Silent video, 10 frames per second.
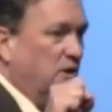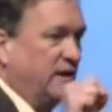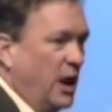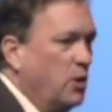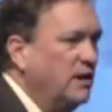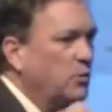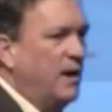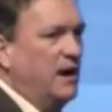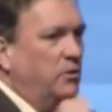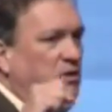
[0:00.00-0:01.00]
are carrying
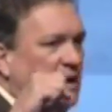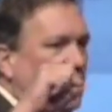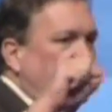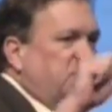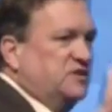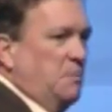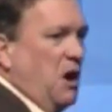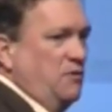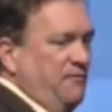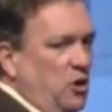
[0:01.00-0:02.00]
around
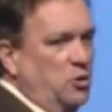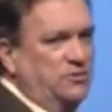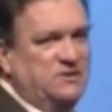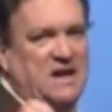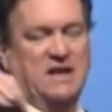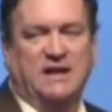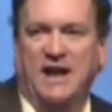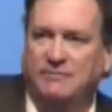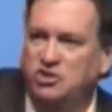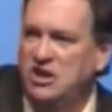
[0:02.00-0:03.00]
smartphones that
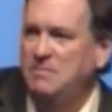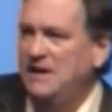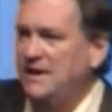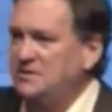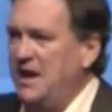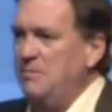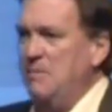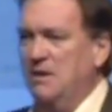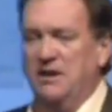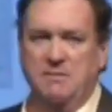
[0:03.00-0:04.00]
have G P S
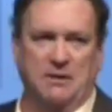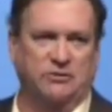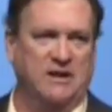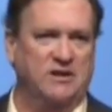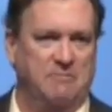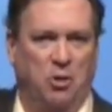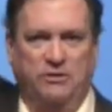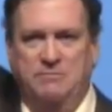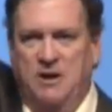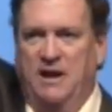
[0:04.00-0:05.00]
capability built into them?
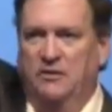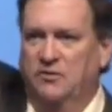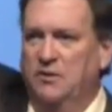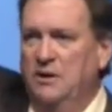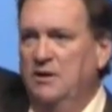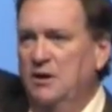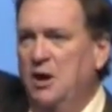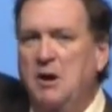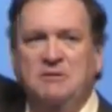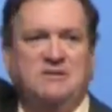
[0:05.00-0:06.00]
Hold up your hands.
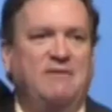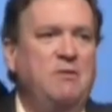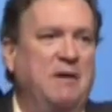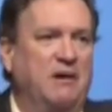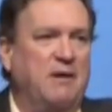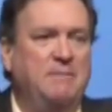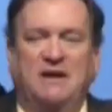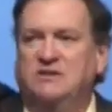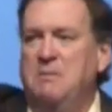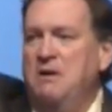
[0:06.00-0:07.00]
Almost everybody, right?
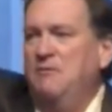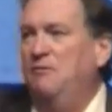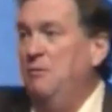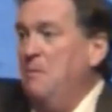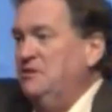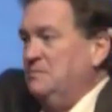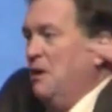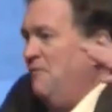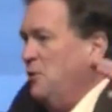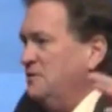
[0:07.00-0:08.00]
Because smart,
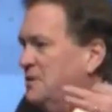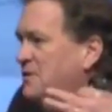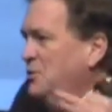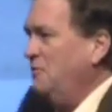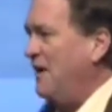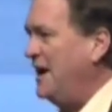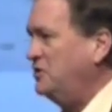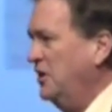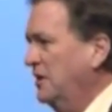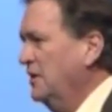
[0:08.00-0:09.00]
smartphones are the new
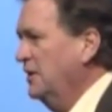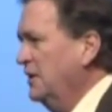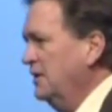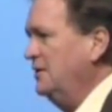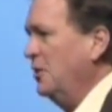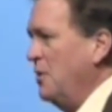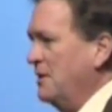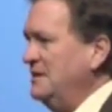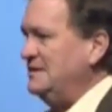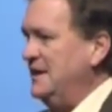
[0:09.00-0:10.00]
fashion. You don't want
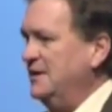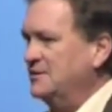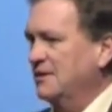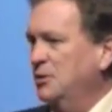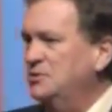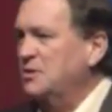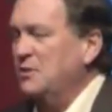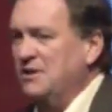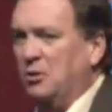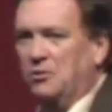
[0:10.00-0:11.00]
to be seen as a loser
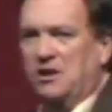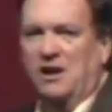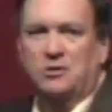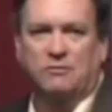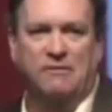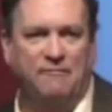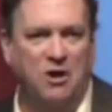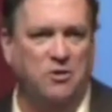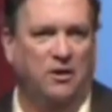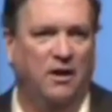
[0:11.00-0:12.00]
with an old clunker of a
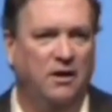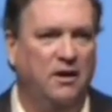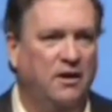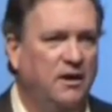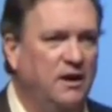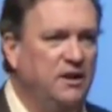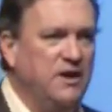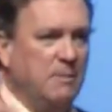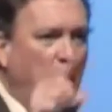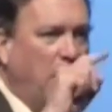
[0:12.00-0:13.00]
phone. And
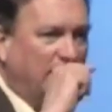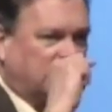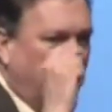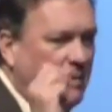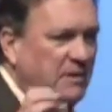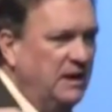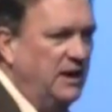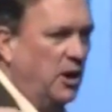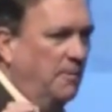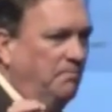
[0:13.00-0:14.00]
think about what is happening
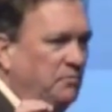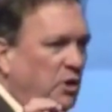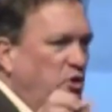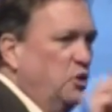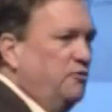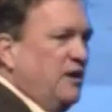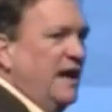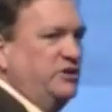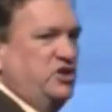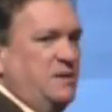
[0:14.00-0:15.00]
here. You've
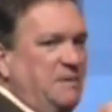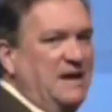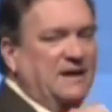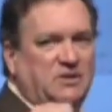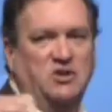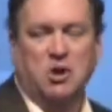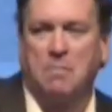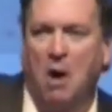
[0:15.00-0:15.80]
got G P S in your